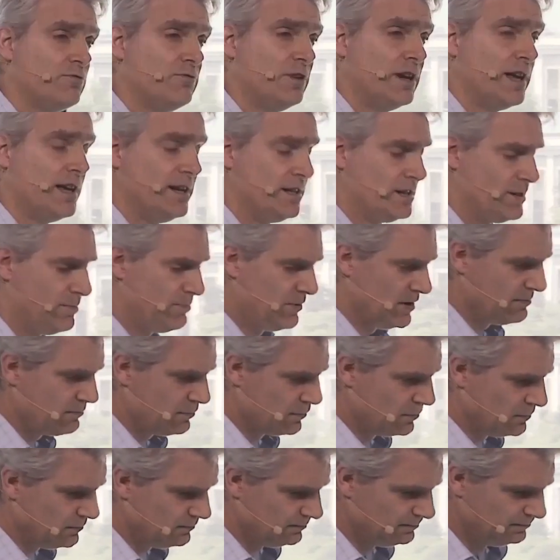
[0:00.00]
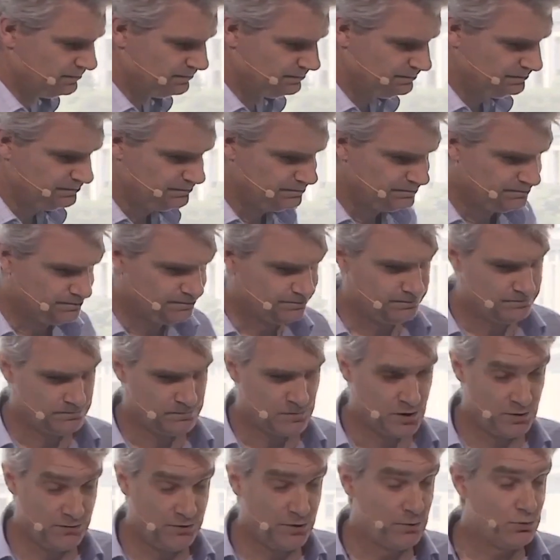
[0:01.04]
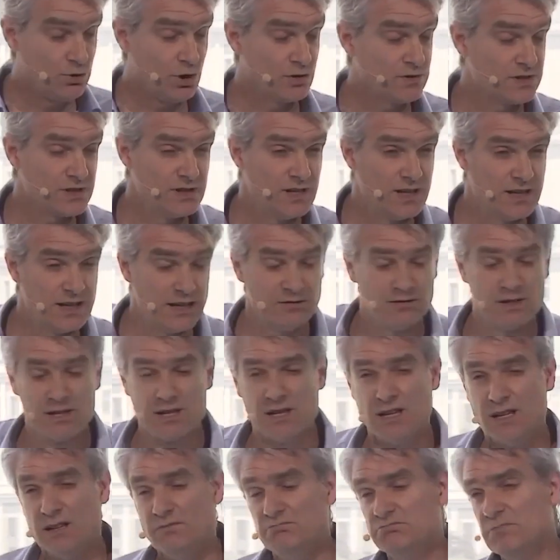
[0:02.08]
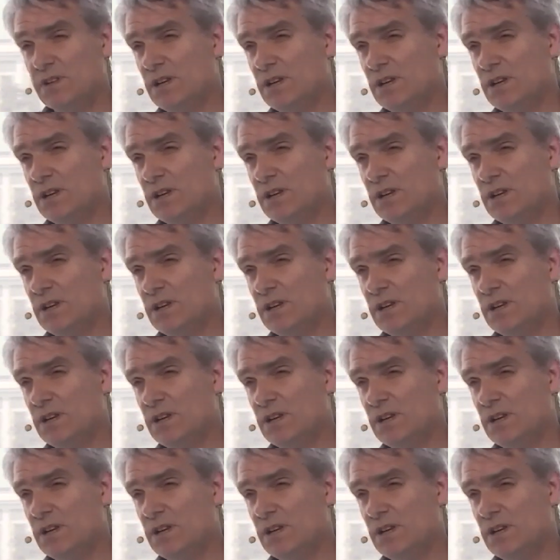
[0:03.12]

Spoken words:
relate to people, you feel constantly guilty,